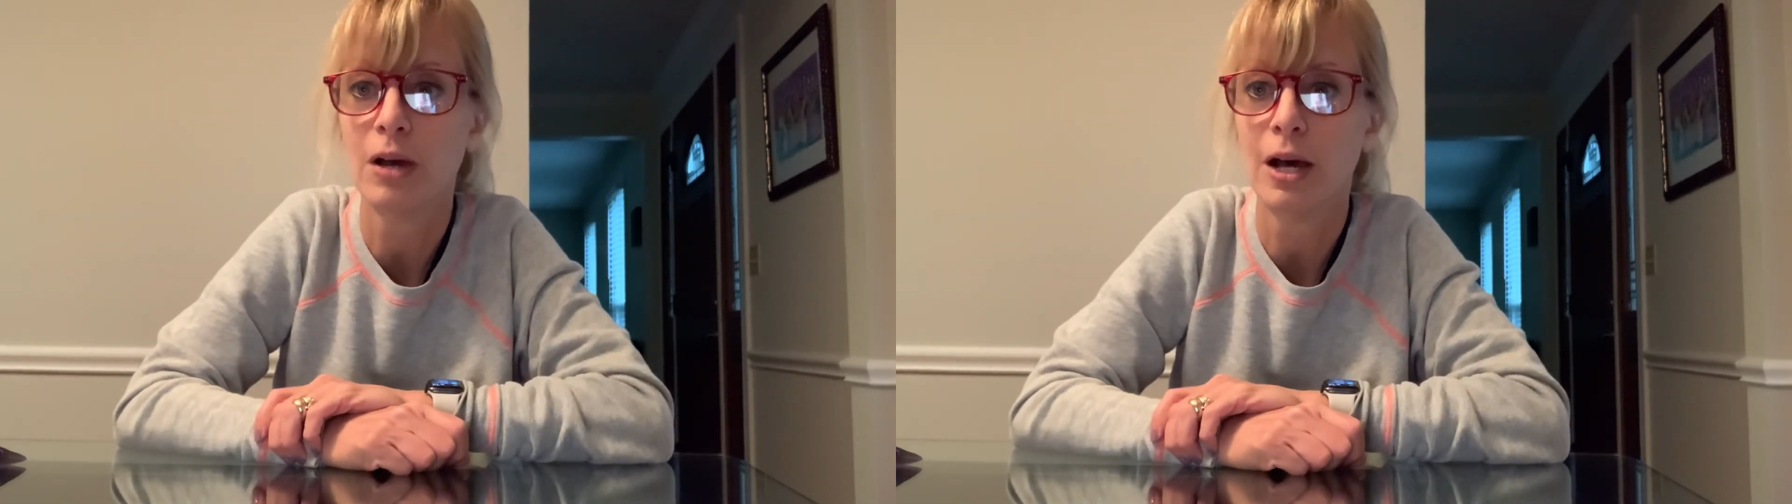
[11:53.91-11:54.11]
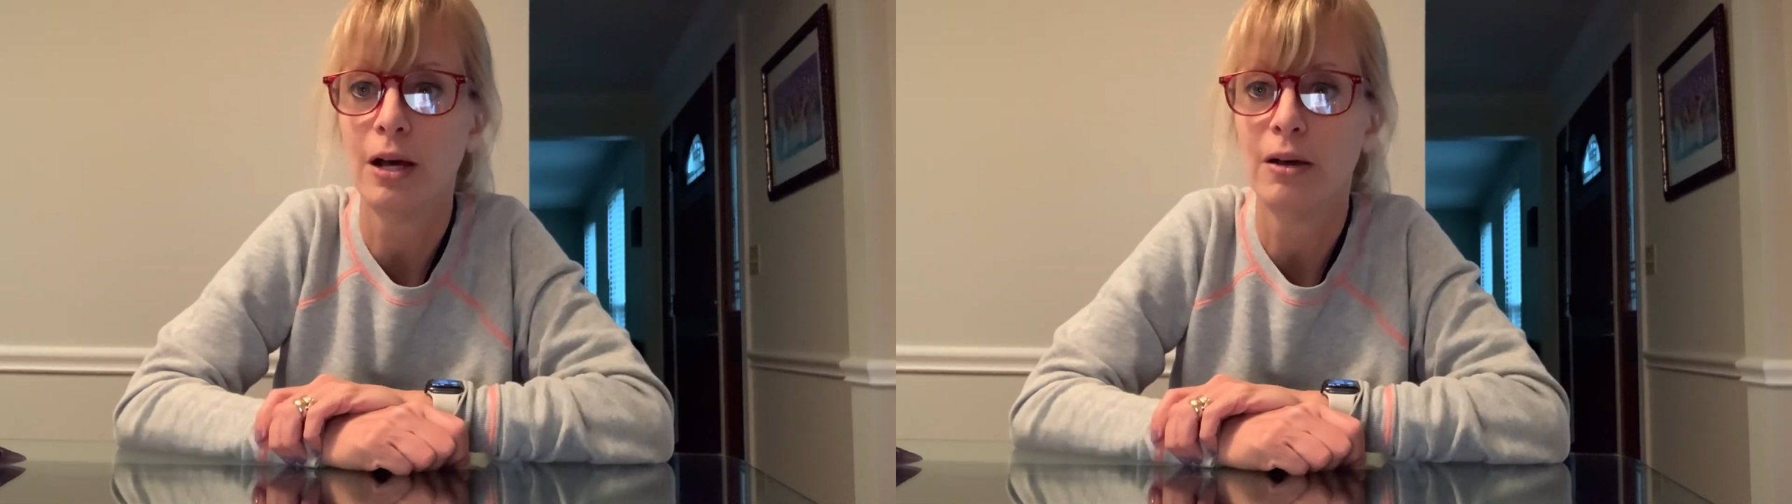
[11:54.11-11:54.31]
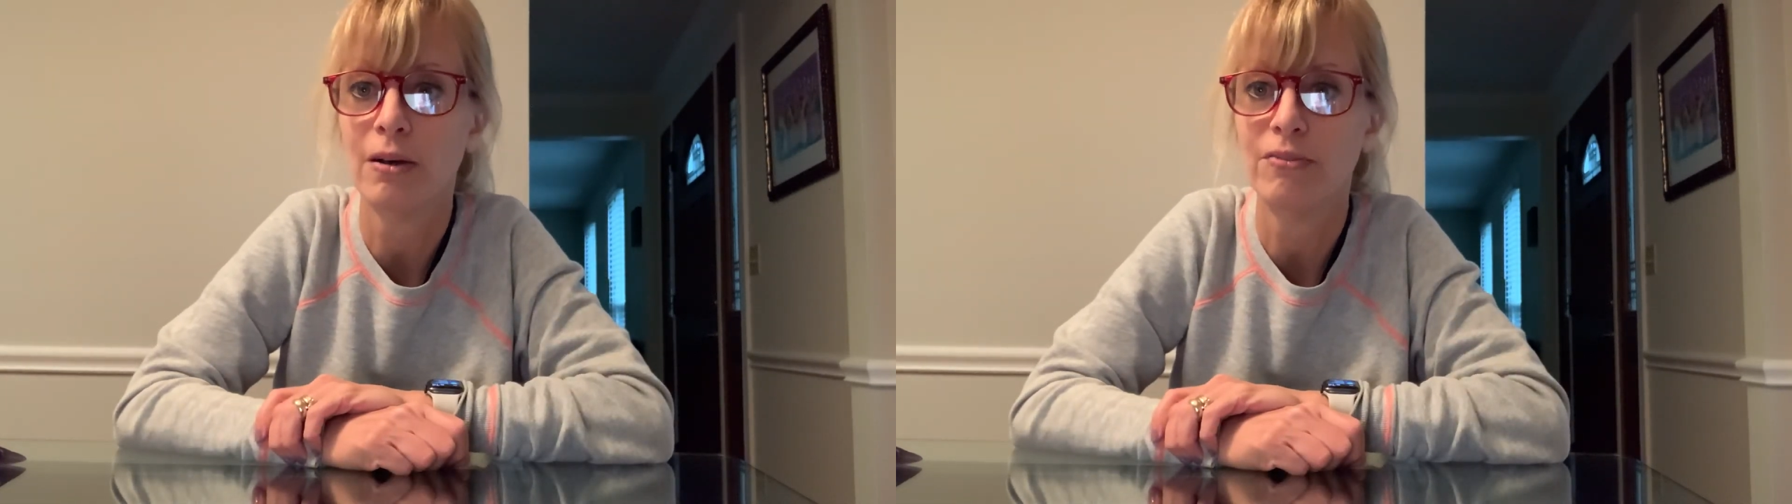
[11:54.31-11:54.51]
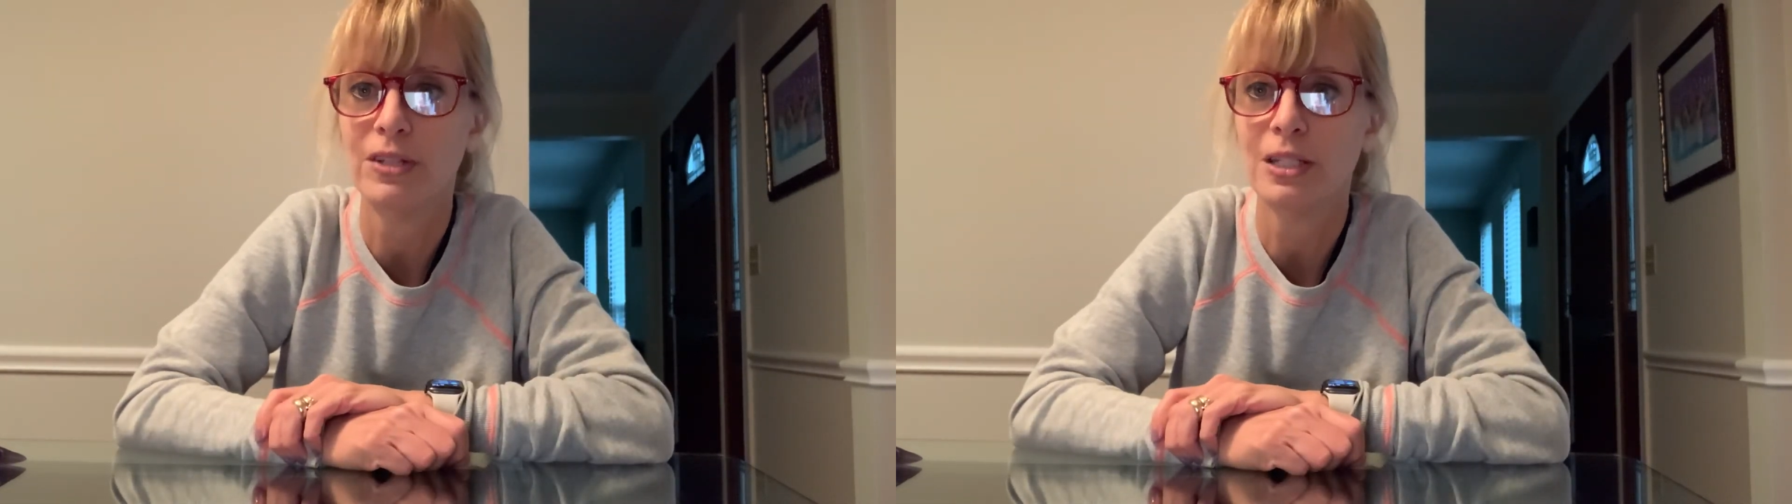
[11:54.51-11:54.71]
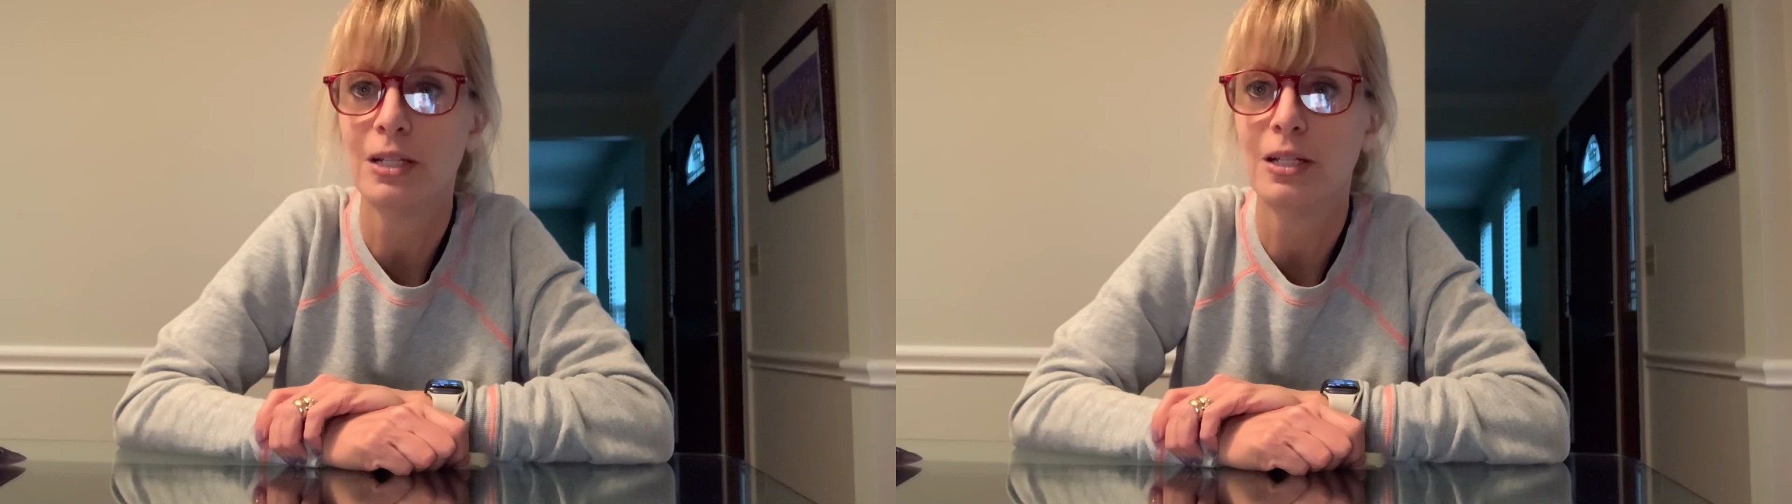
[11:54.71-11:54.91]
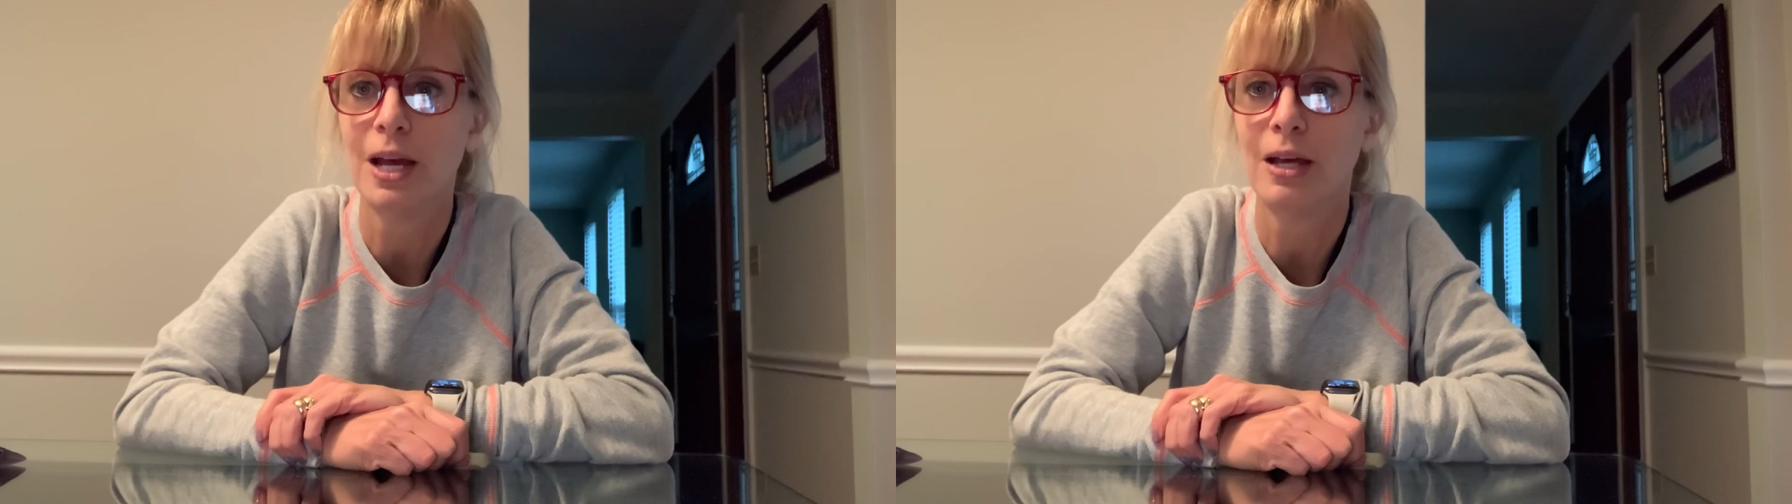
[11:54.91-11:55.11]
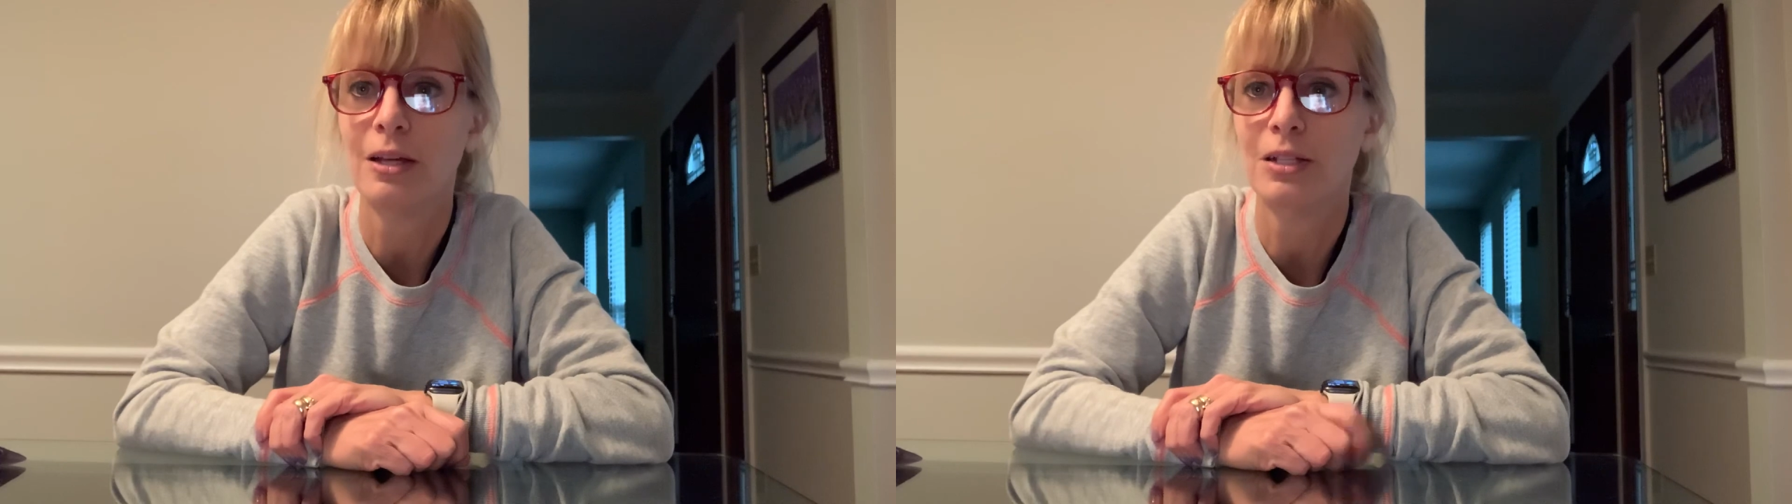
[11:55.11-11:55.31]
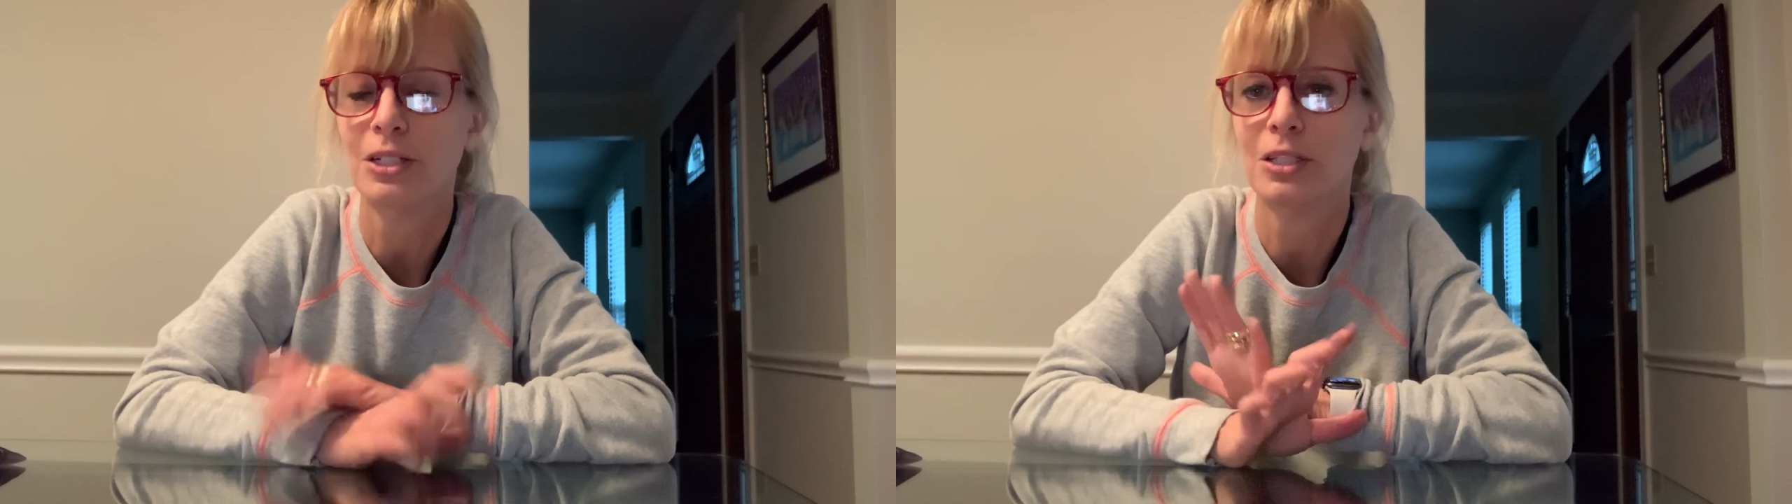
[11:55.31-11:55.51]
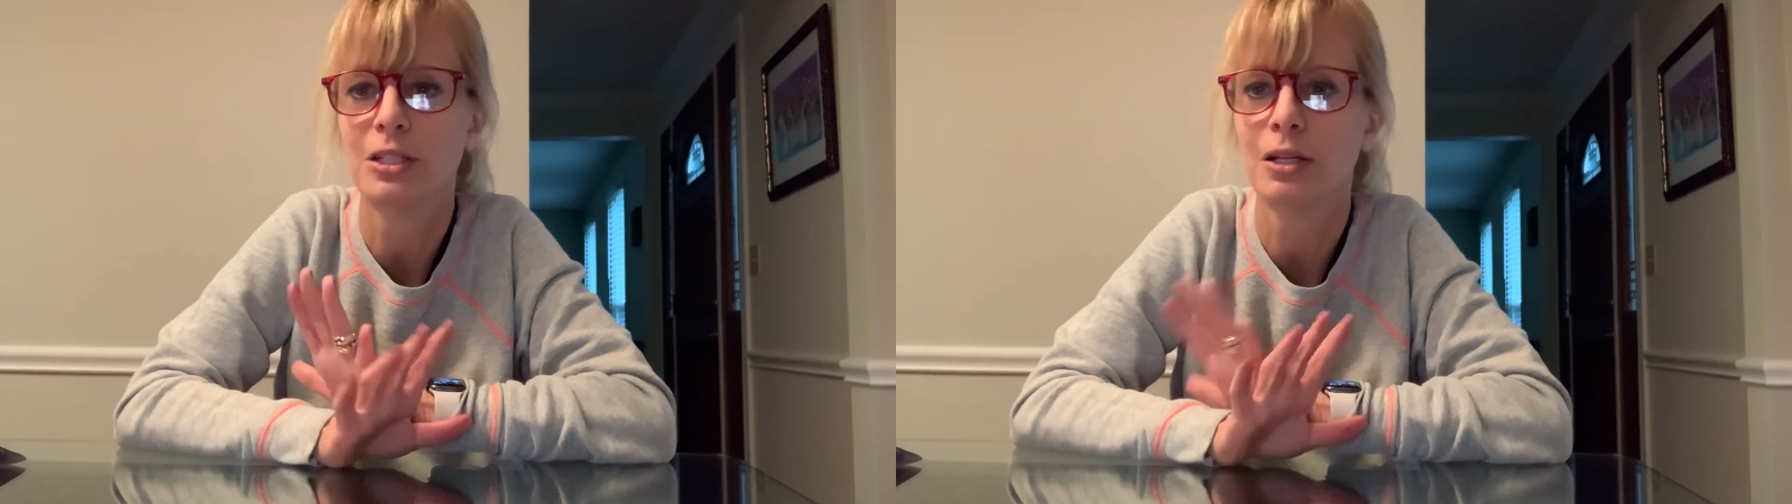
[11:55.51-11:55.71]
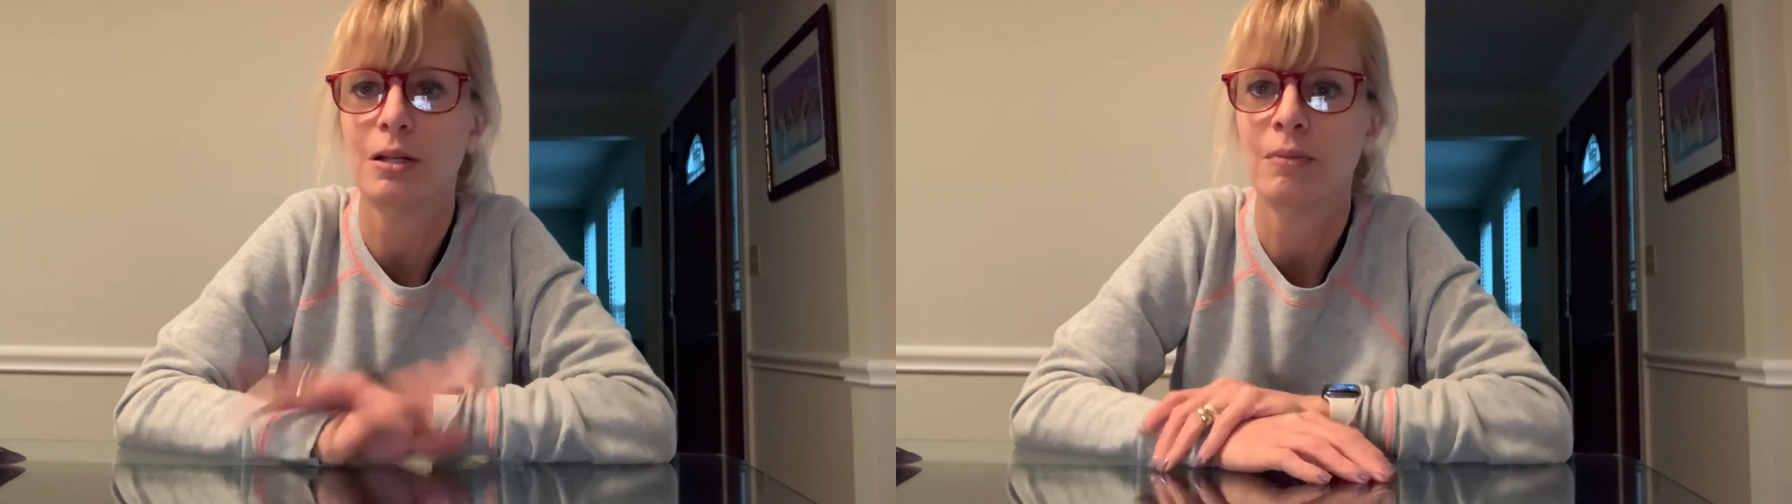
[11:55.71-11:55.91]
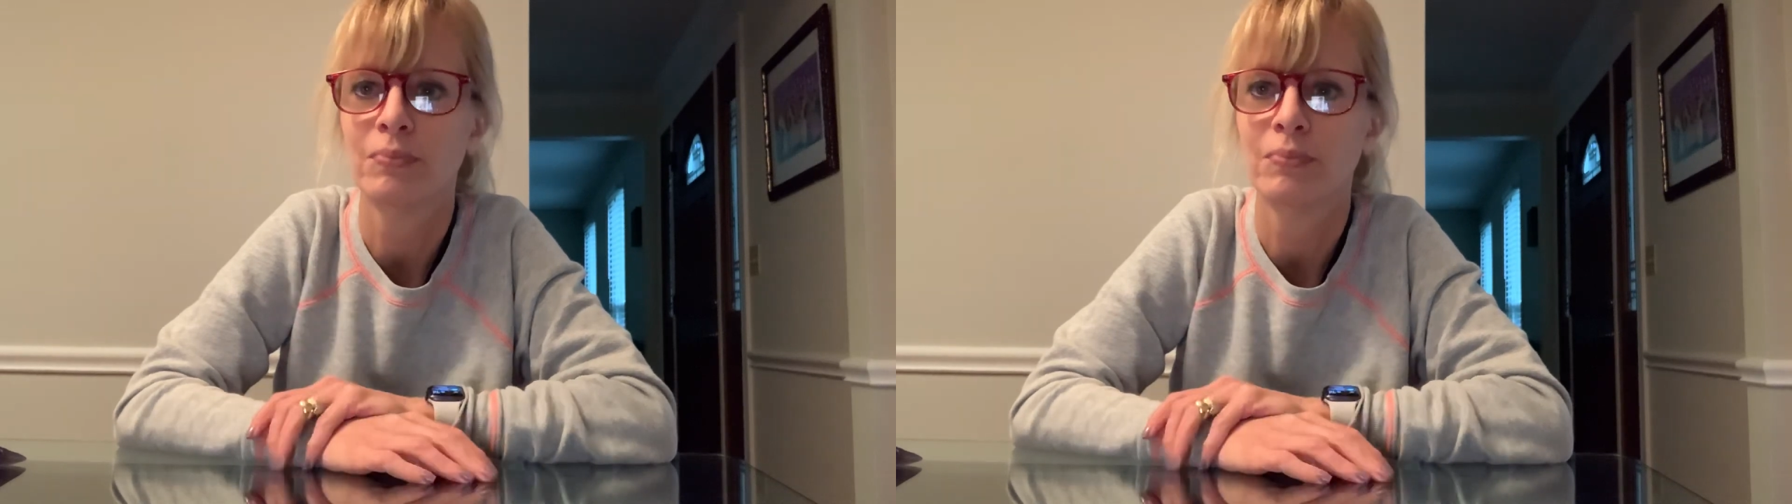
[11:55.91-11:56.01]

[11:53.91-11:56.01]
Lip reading: a visit just to